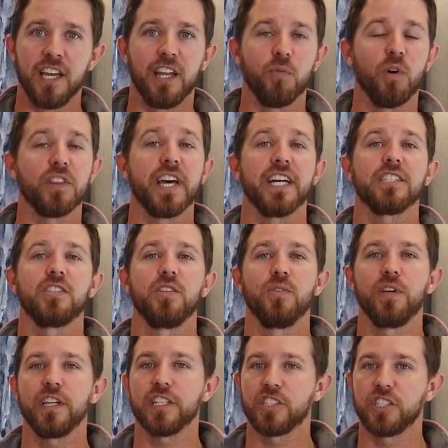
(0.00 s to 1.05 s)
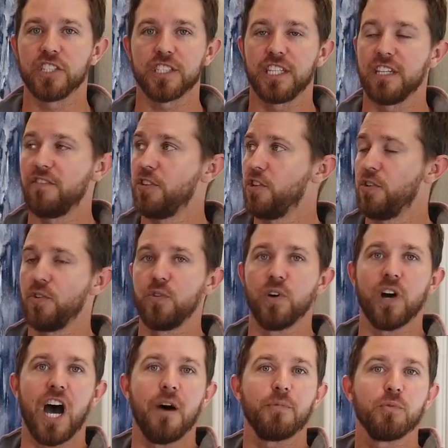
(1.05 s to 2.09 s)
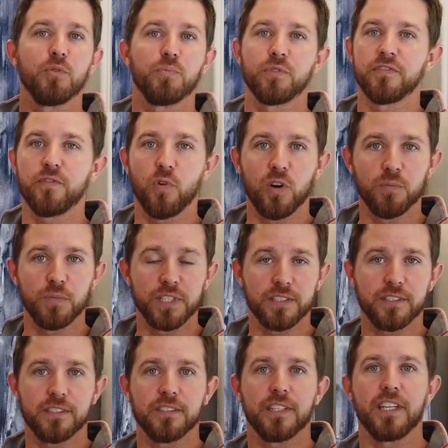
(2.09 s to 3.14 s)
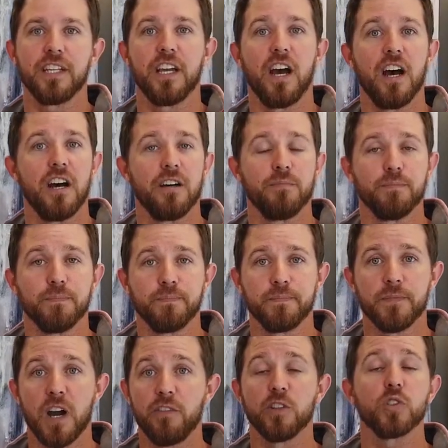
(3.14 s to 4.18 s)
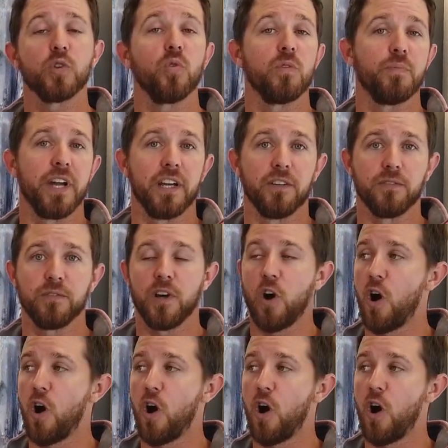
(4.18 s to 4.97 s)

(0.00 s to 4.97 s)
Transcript: And what that's doing is just giving you optimal performance um, of your solar panel.